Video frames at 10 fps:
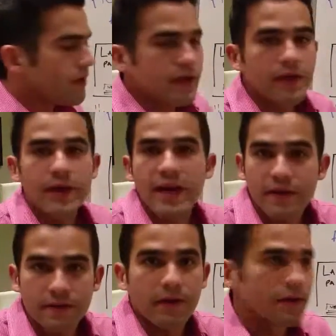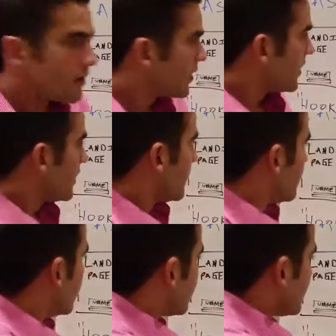could be anything.
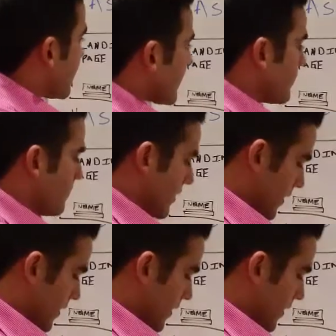The second